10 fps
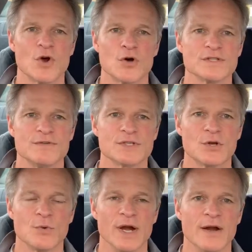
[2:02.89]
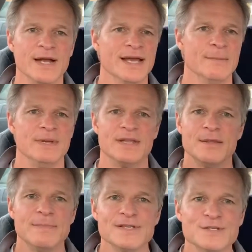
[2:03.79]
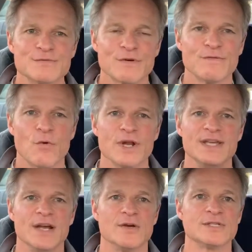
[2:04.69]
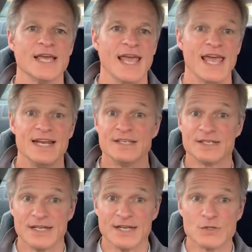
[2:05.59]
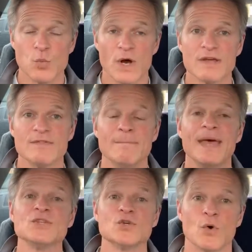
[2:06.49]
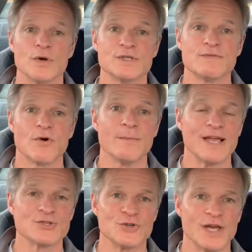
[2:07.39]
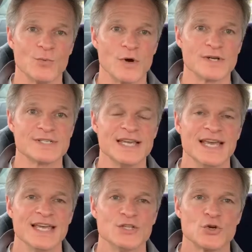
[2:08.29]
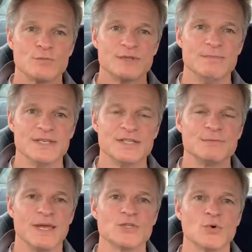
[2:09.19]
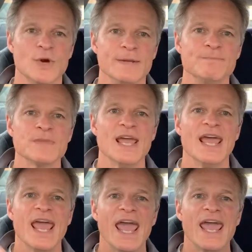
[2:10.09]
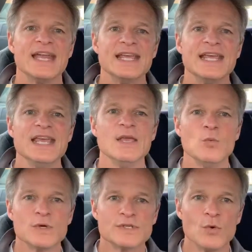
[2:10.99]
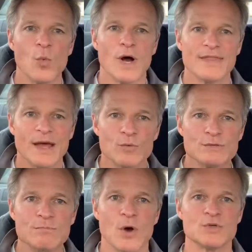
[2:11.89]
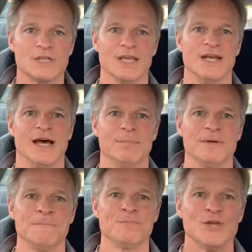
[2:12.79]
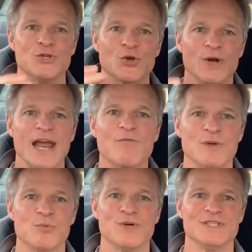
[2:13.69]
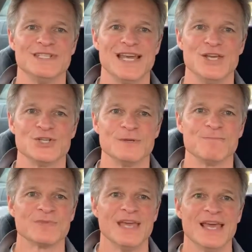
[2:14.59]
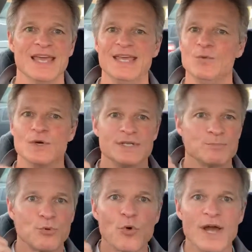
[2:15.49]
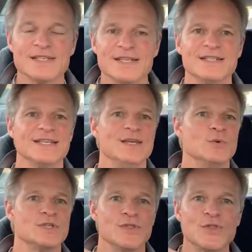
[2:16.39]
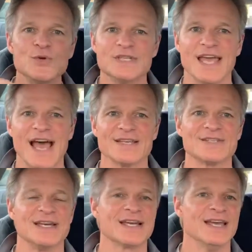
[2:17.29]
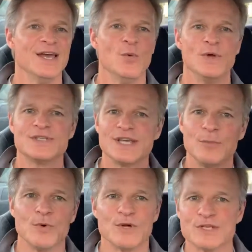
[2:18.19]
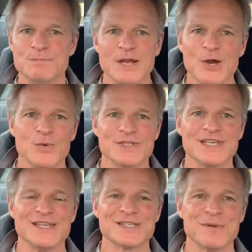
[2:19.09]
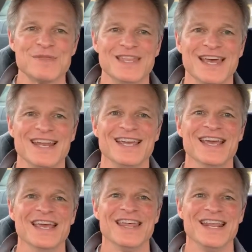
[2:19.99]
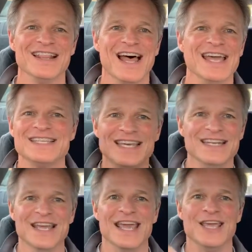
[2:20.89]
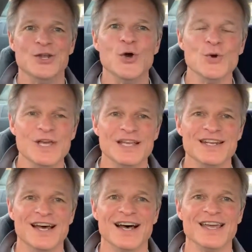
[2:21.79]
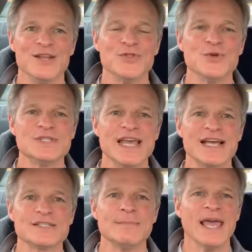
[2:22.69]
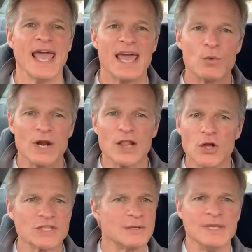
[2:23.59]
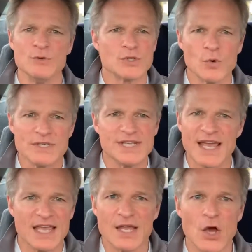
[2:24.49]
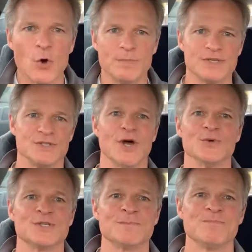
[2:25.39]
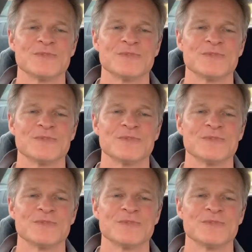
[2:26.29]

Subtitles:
the course of his career, been in the business for 40 years, and is one of the mentors for Master Networks in terms of business mentoring. And he was the one that was most lit up during every presentation. He was present. He was enthusiastic. When a speaker would say something that he liked, he'd hoot in enthusiasm. And when I looked at him, he was always taking copious notes.